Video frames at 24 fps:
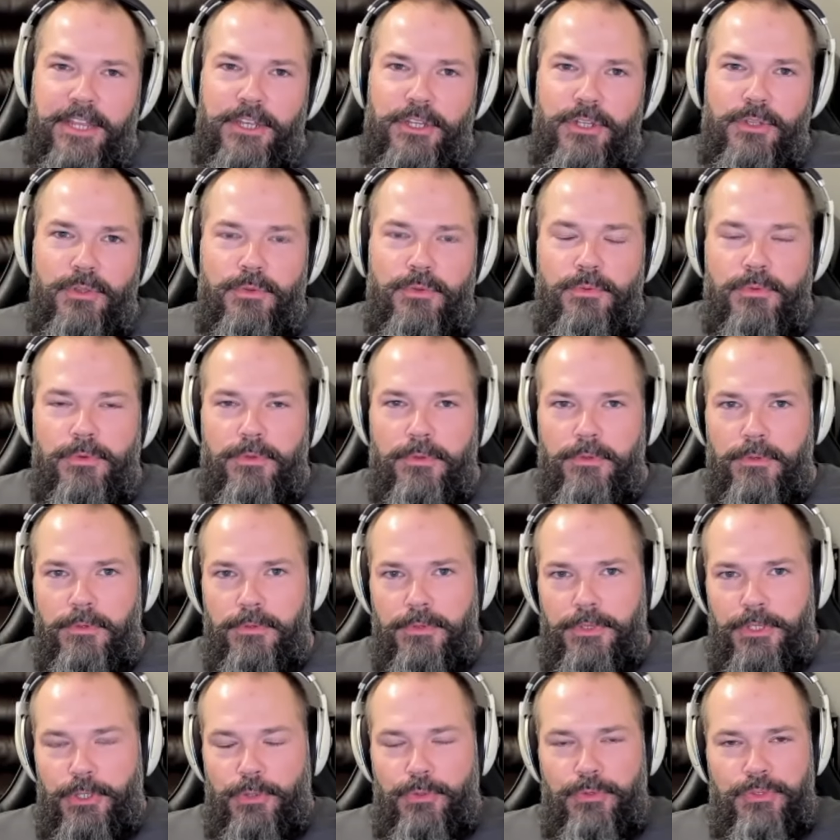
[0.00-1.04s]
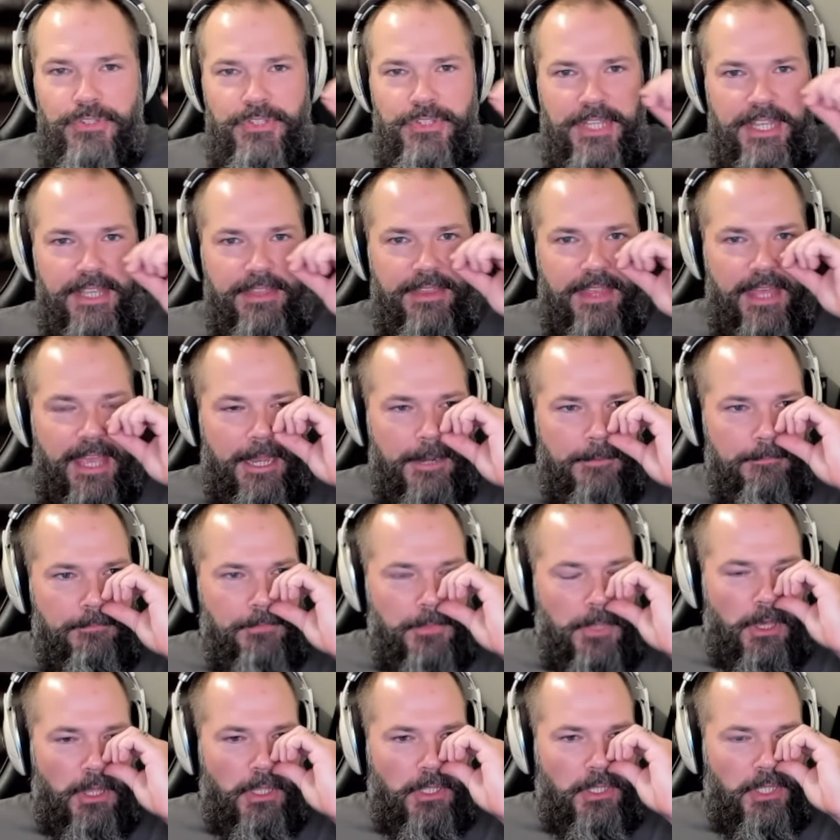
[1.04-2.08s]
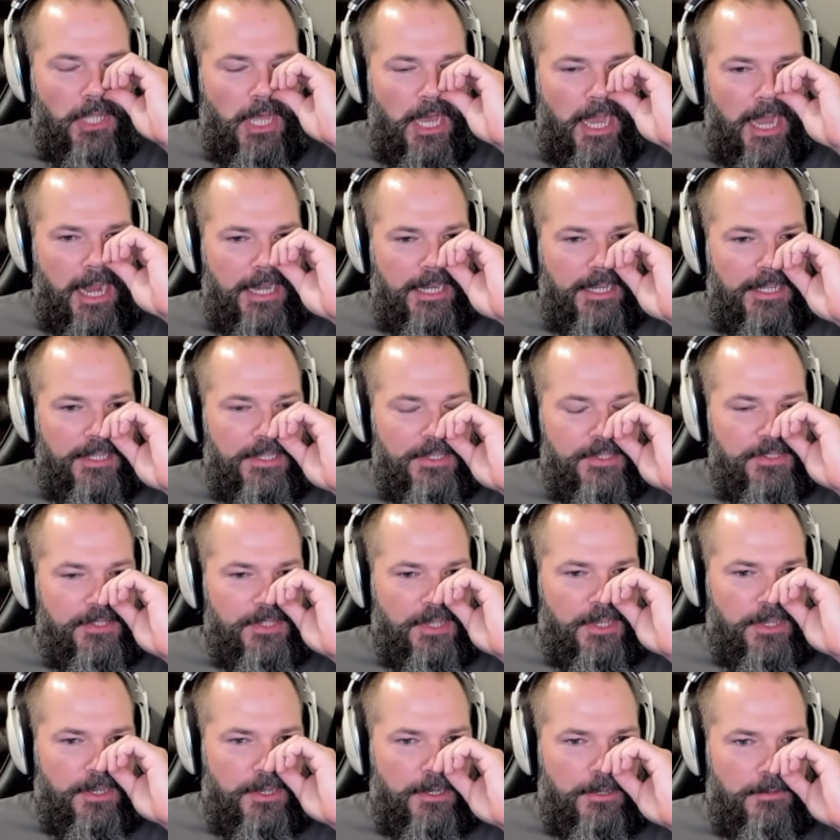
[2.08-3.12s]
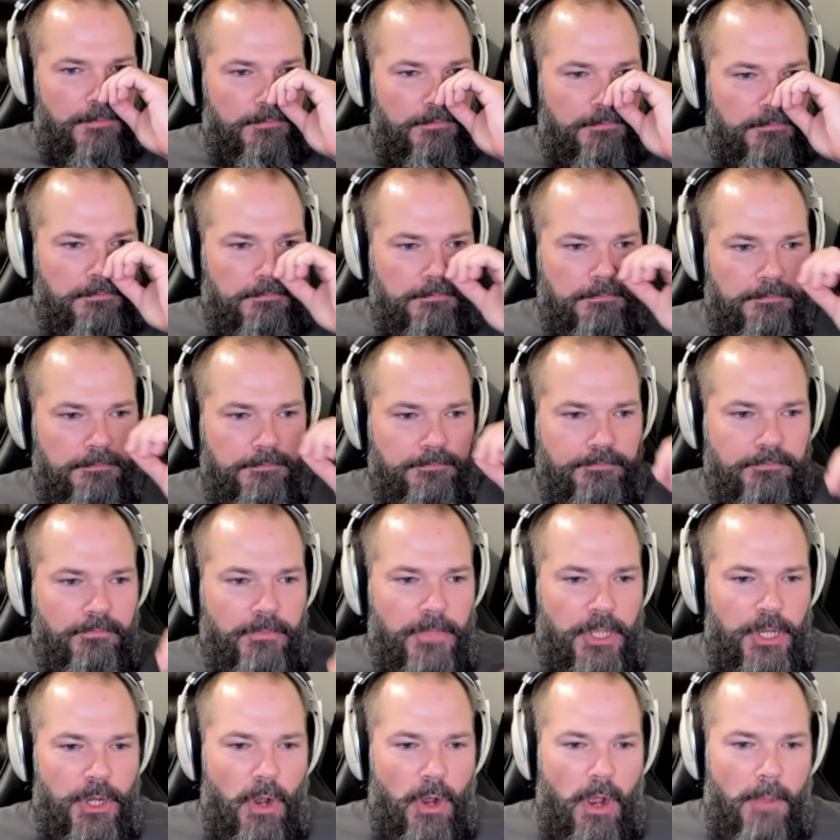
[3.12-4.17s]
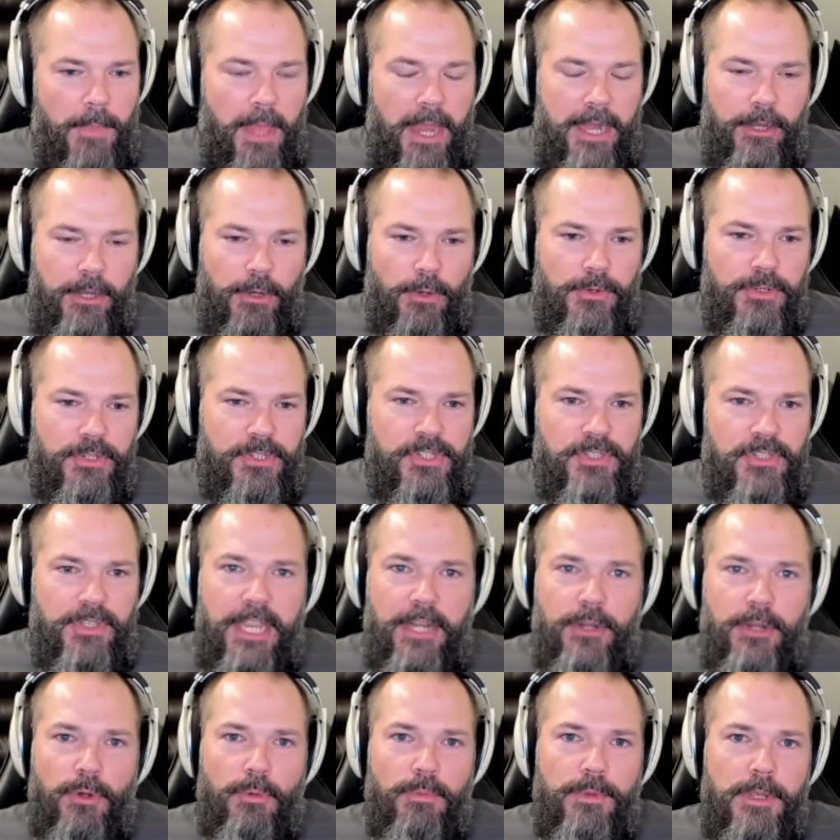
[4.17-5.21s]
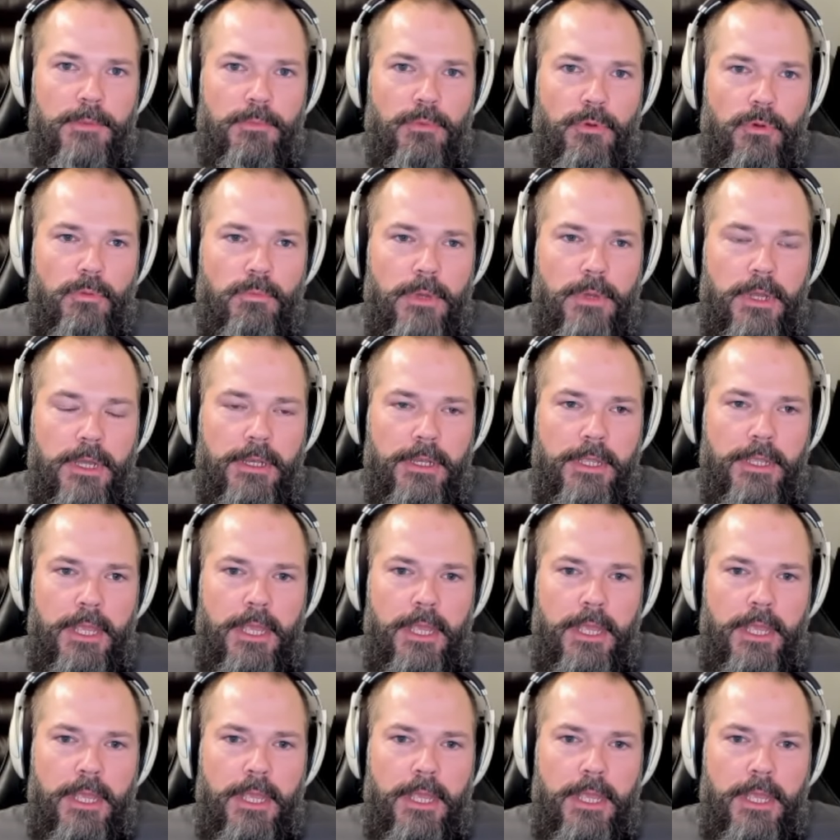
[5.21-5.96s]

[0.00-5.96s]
you see that a lot is, you know, I'm not here to slander people, but